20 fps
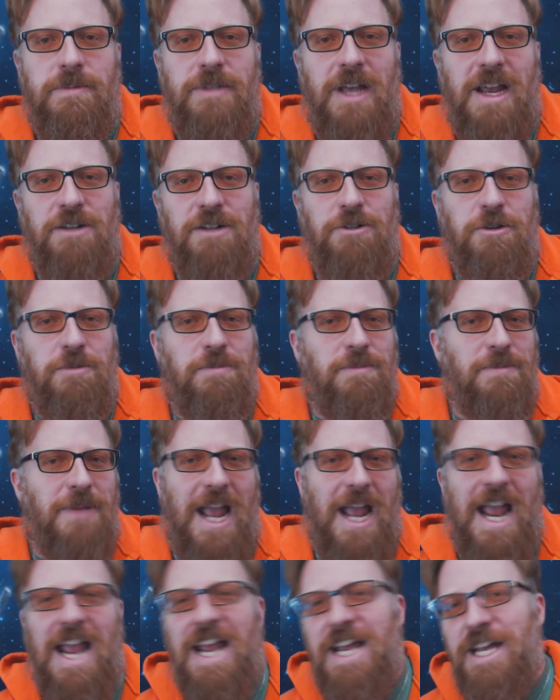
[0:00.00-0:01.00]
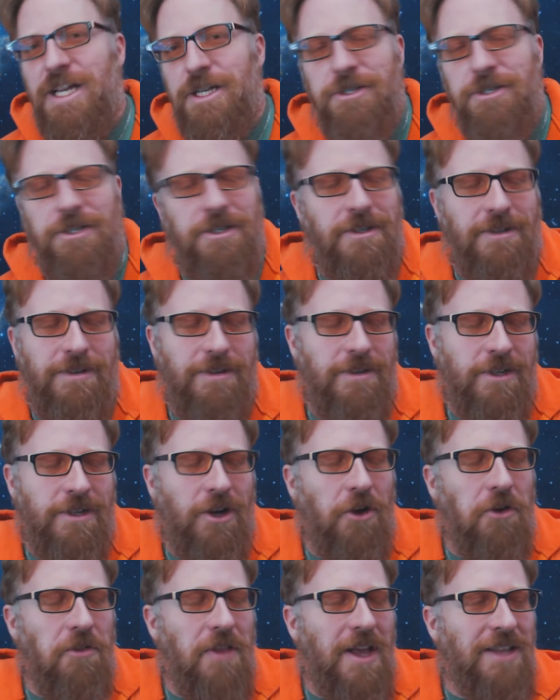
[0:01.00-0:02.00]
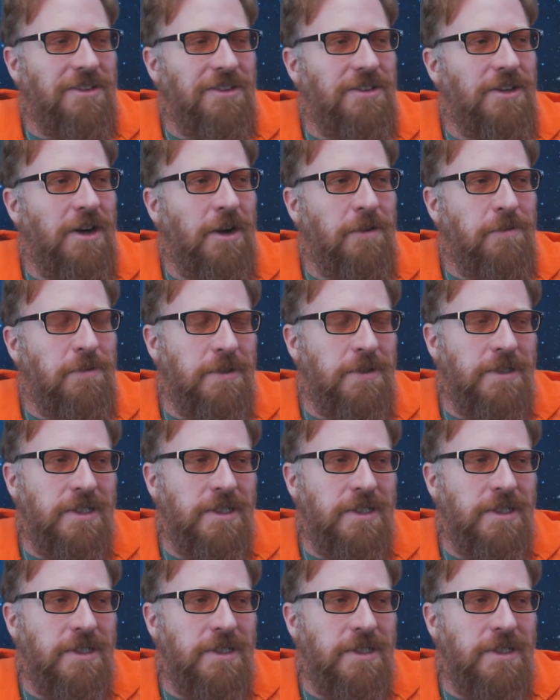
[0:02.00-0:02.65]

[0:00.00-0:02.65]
tantrum age and all that stuff.